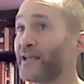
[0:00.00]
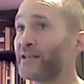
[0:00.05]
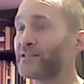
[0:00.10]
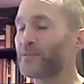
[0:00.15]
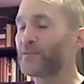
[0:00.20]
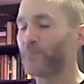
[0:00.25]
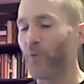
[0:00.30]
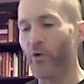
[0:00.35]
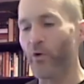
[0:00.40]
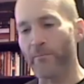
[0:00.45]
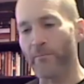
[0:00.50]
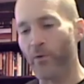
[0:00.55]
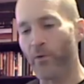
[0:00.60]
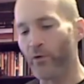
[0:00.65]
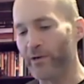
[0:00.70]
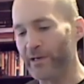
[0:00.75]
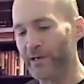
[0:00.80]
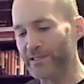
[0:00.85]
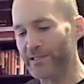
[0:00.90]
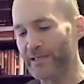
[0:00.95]
more
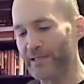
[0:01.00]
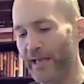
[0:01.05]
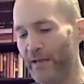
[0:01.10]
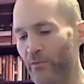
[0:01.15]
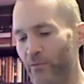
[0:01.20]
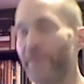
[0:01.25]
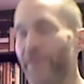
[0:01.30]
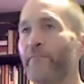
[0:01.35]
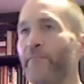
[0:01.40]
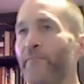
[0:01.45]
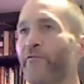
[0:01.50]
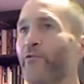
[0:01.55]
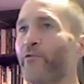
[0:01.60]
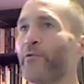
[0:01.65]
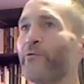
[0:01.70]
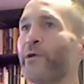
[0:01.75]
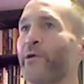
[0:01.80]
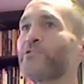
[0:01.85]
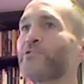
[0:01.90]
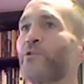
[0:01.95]
importantly stay with them for the
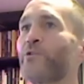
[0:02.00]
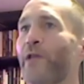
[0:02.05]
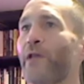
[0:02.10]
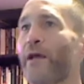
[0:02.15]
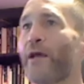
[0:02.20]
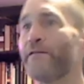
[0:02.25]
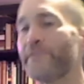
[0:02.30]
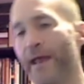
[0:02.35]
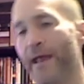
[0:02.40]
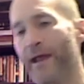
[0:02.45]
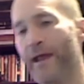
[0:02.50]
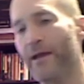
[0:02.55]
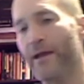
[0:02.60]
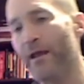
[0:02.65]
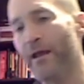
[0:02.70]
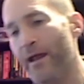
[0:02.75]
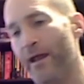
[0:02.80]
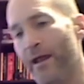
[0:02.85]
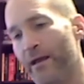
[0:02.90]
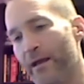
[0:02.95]
rest of their lives and
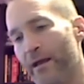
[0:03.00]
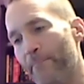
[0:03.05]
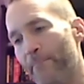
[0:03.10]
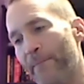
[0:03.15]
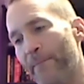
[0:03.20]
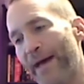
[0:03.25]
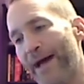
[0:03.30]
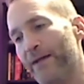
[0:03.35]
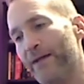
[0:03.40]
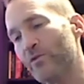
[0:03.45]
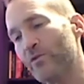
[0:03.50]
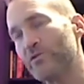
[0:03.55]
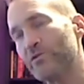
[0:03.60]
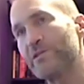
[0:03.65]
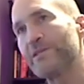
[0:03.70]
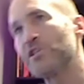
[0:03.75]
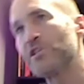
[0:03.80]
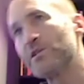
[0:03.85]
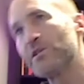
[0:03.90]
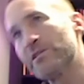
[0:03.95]
impact those
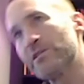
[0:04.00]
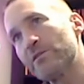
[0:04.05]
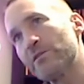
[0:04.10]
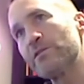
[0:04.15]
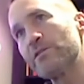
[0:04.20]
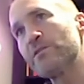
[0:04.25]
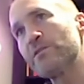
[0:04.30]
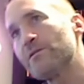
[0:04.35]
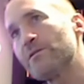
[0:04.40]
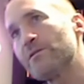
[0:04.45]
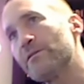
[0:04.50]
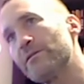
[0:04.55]
decisions